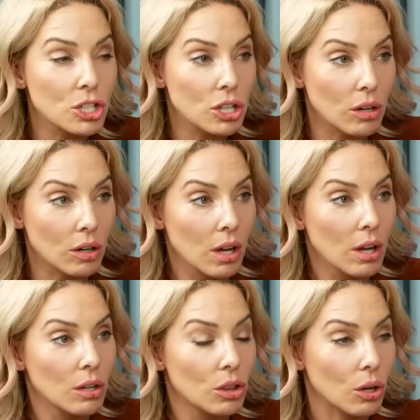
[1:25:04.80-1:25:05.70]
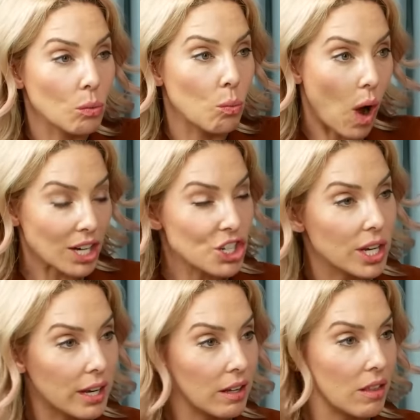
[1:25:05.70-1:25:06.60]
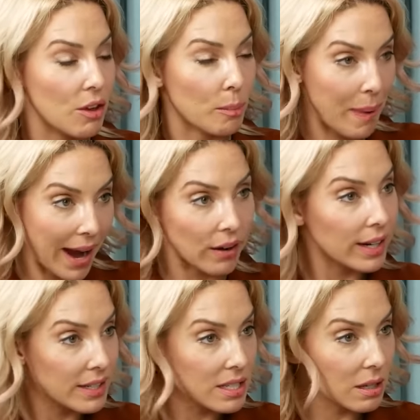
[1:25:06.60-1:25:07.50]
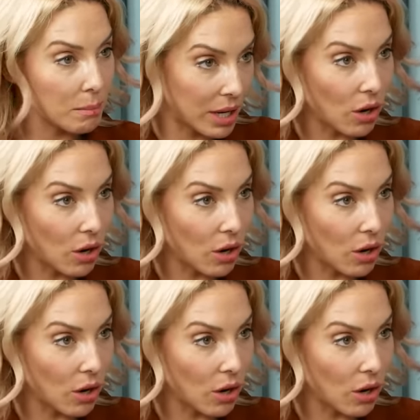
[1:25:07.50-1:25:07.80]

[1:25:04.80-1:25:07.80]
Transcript: they're watching their parent be